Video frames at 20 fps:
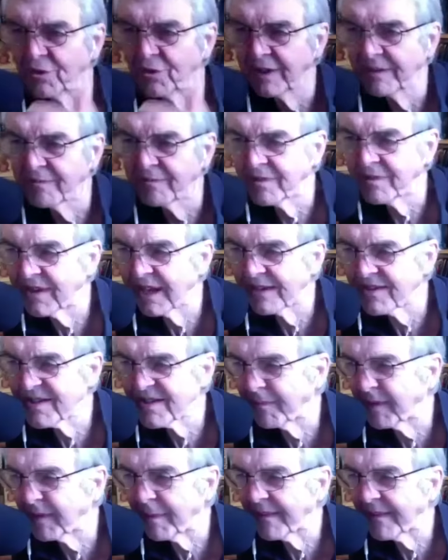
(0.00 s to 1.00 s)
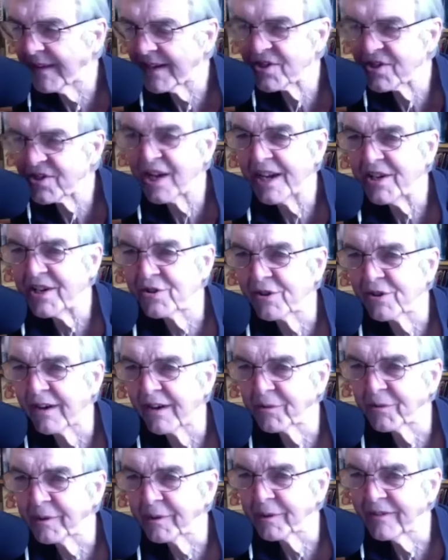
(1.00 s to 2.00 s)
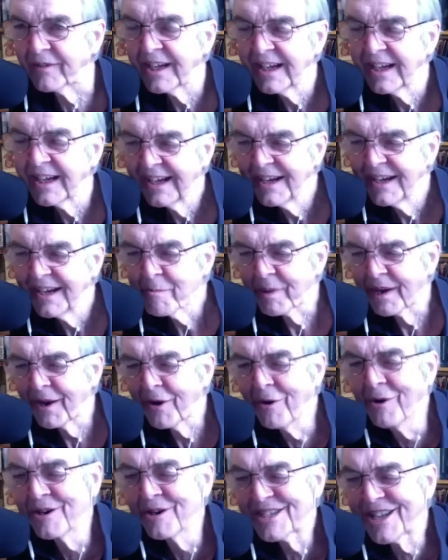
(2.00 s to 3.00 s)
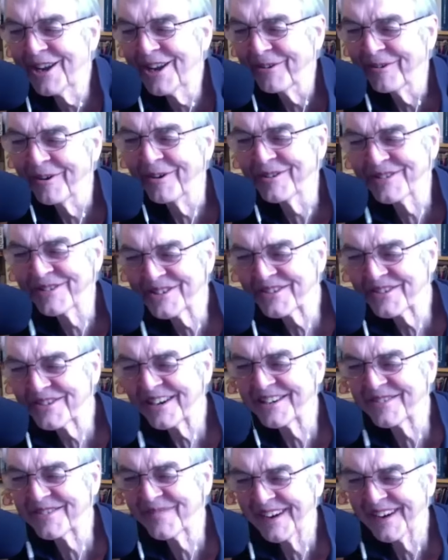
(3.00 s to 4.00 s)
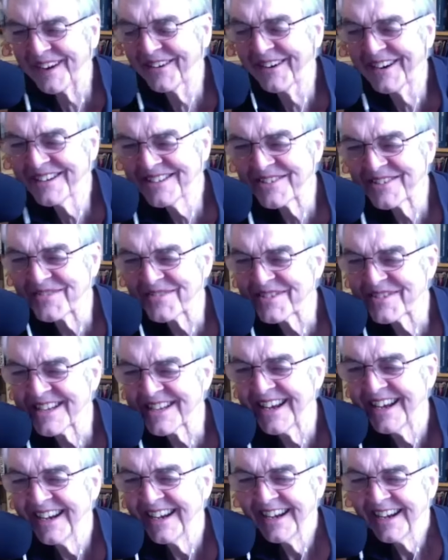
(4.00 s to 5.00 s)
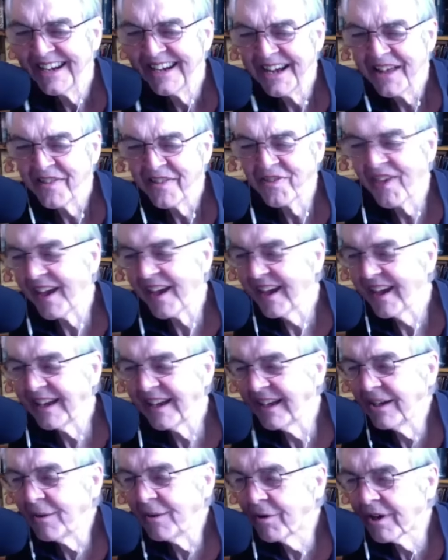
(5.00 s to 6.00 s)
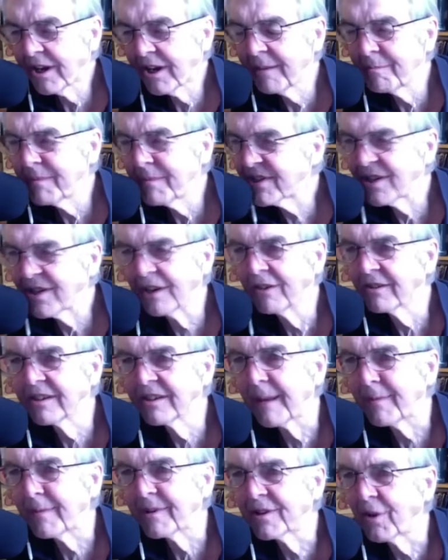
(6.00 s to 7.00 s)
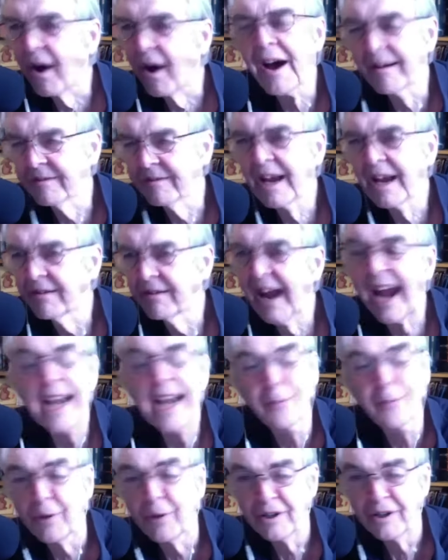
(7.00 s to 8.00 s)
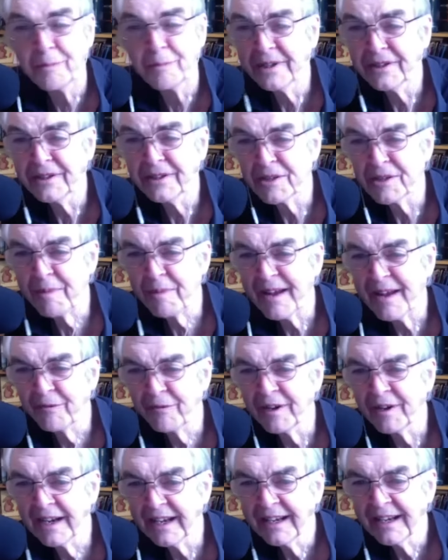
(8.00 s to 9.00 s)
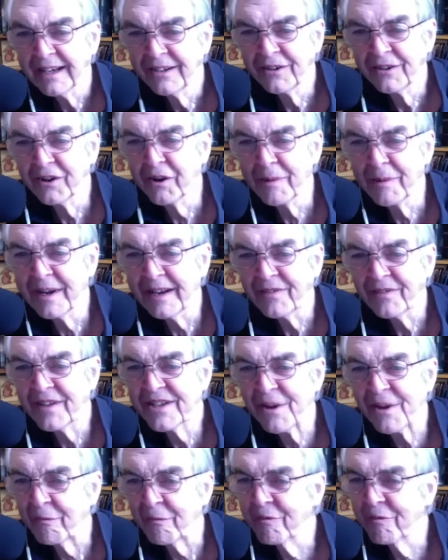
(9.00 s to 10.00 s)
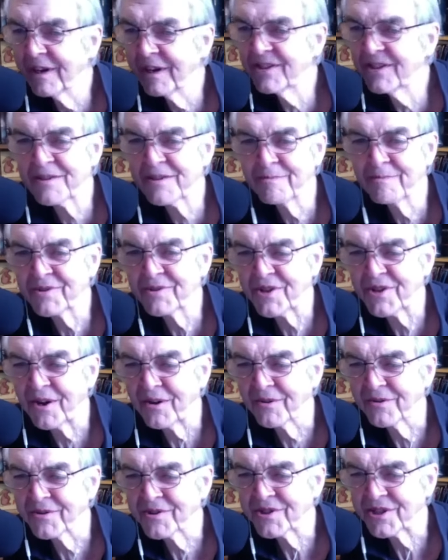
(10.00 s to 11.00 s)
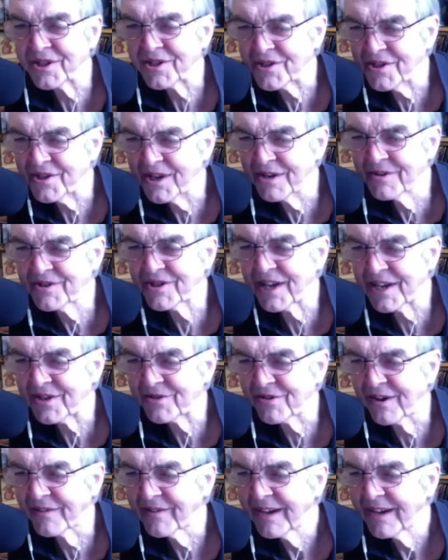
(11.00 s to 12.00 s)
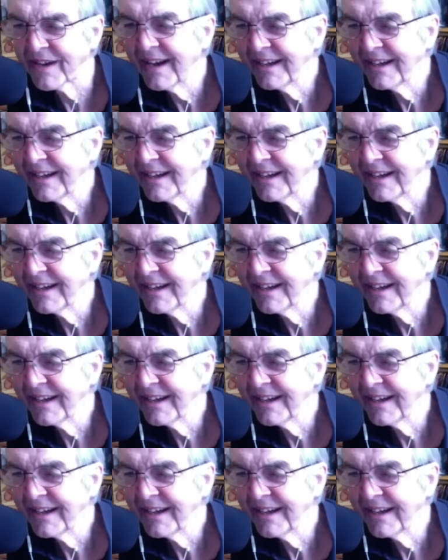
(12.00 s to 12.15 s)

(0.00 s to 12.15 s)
or there's something about their stagecraft, whatever. But I always thought what was attractive about Oasis was that you kind of must have looked at them and thought, anyone could be in this band, really. You know what I mean? These are really simple songs. There's no stagecraft.